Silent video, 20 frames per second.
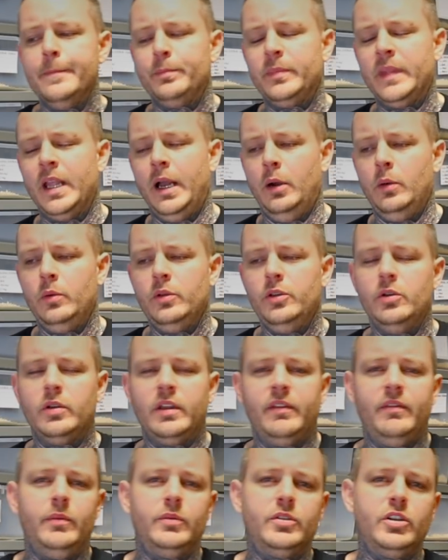Now, you
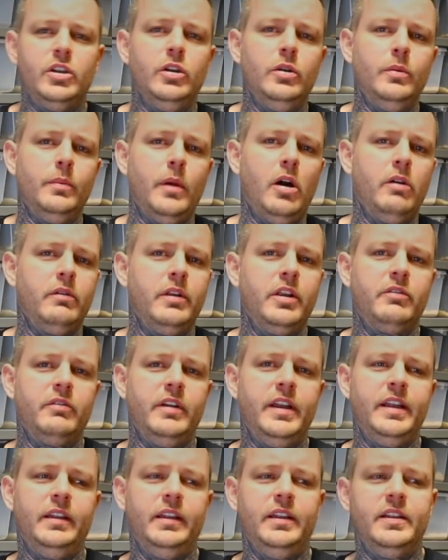give him 2 more
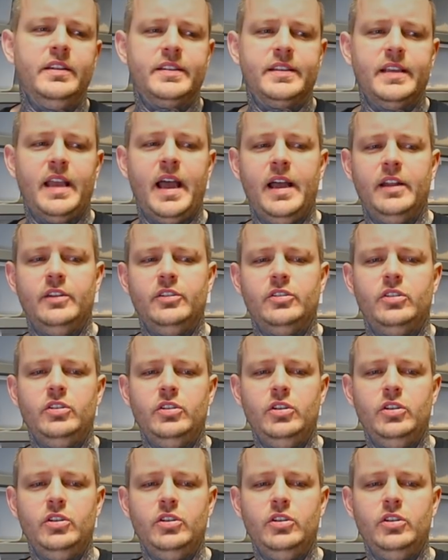ingredients and